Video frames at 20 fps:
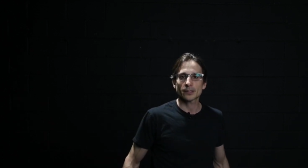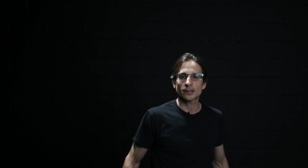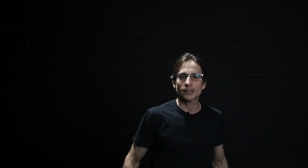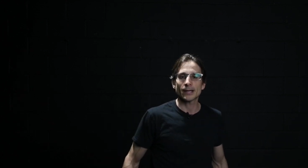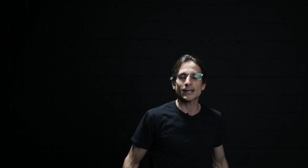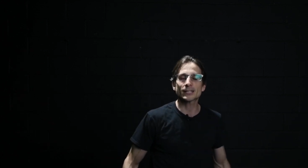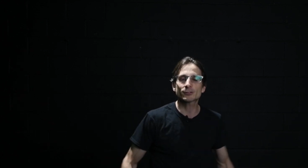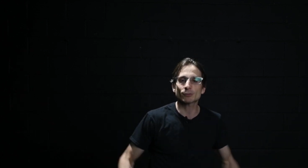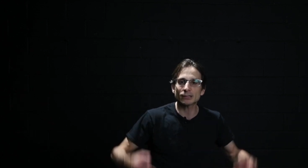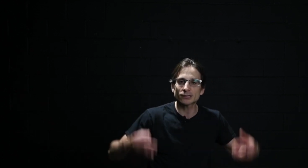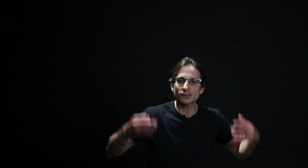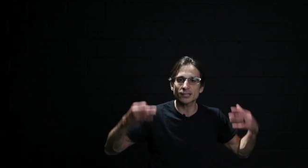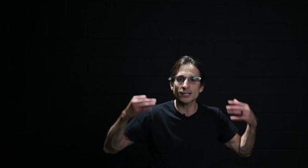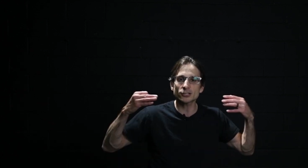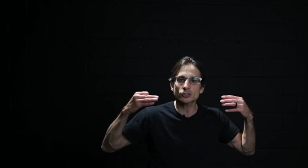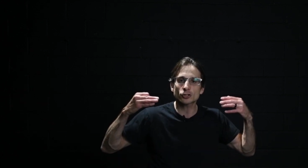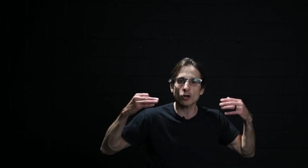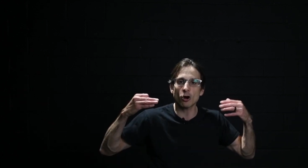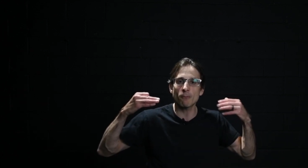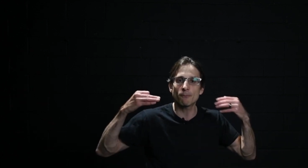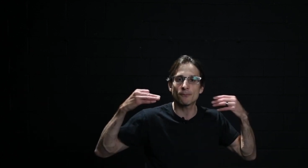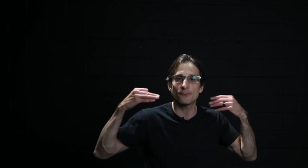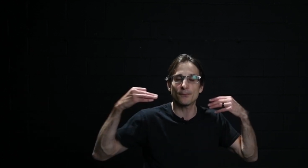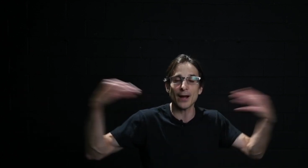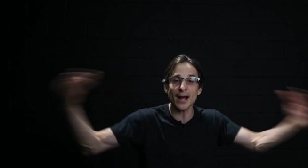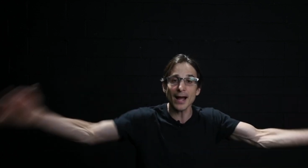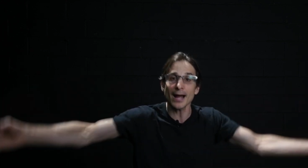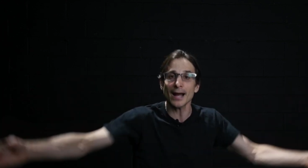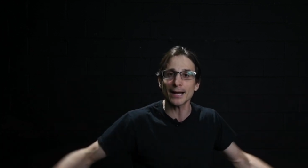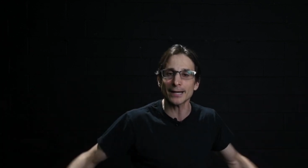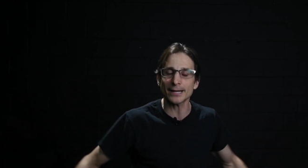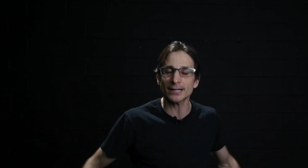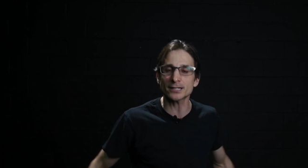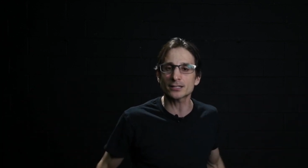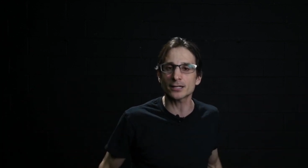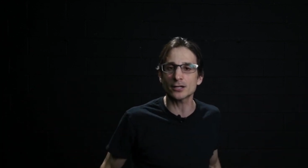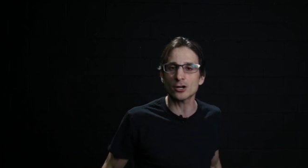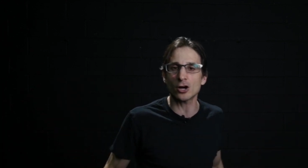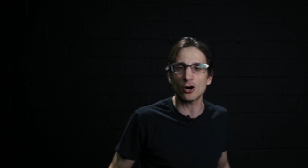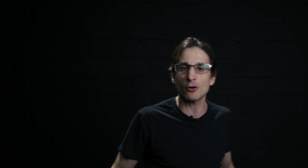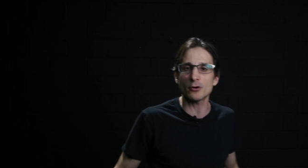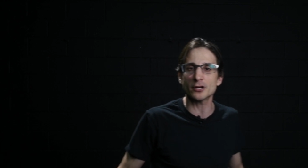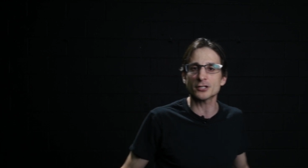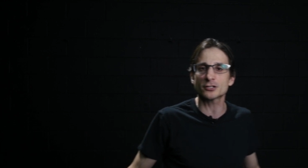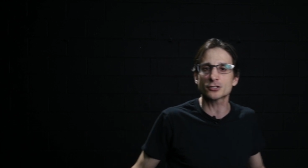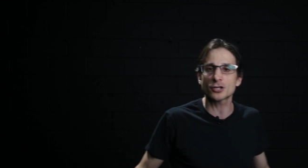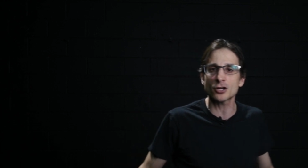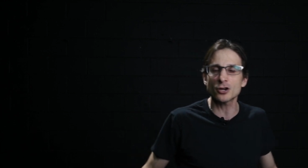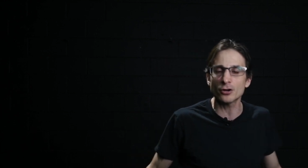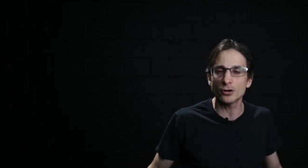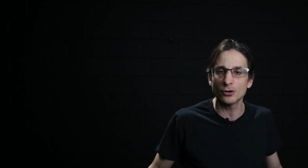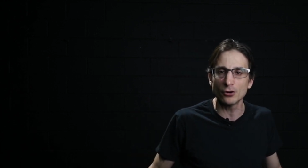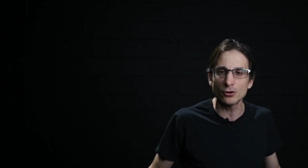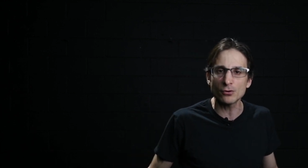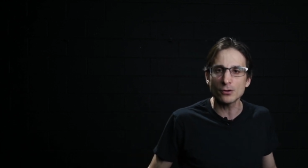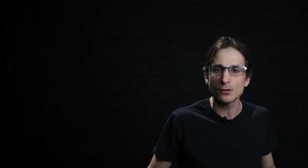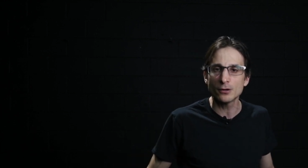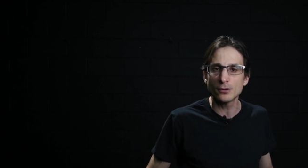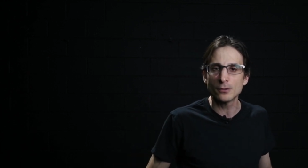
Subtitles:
It's when things go bad, as they always do,